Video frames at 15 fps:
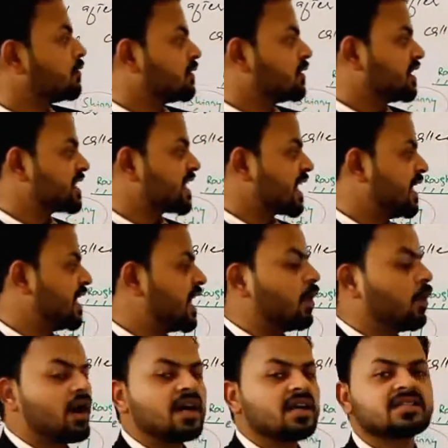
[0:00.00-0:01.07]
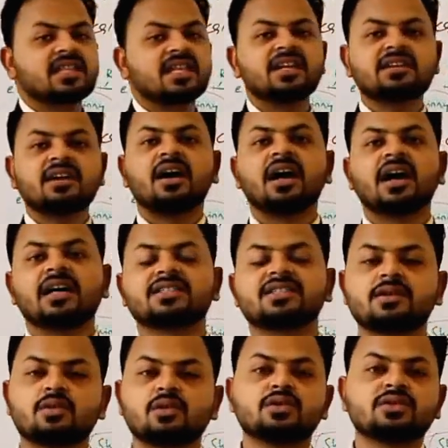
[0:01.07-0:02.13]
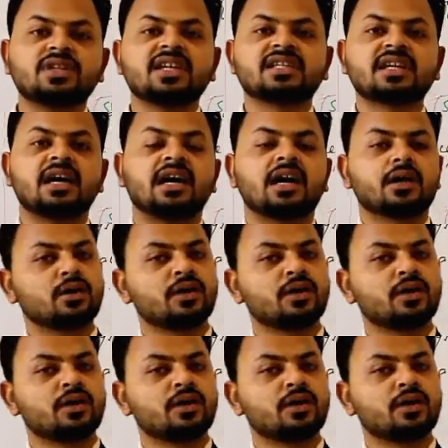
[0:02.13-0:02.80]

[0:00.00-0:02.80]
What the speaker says: the second law was theta I is equal to theta R.